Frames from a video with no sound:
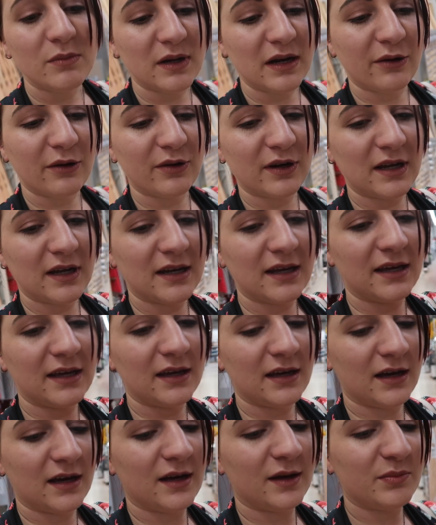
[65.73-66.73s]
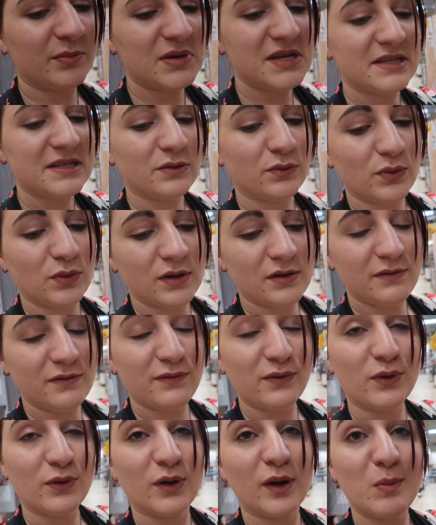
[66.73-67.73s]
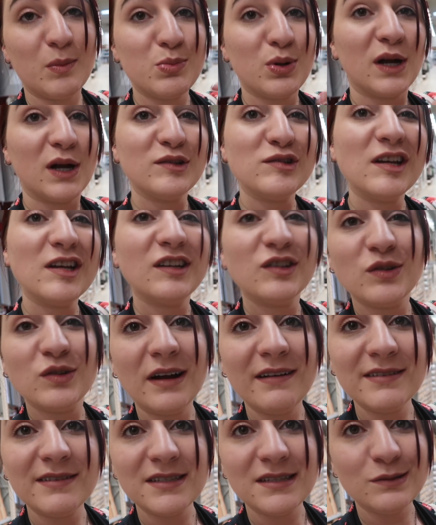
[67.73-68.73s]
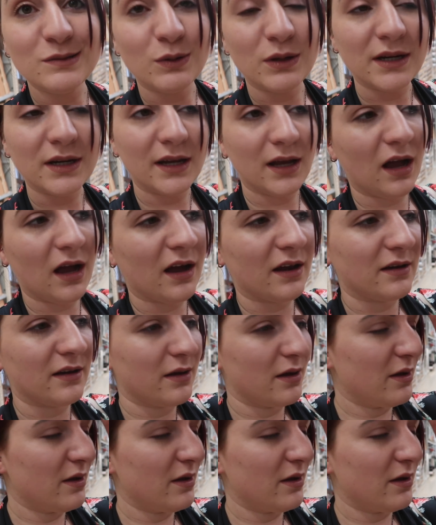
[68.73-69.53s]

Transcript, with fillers: But now we're getting a piece of wood for a project Travis is working on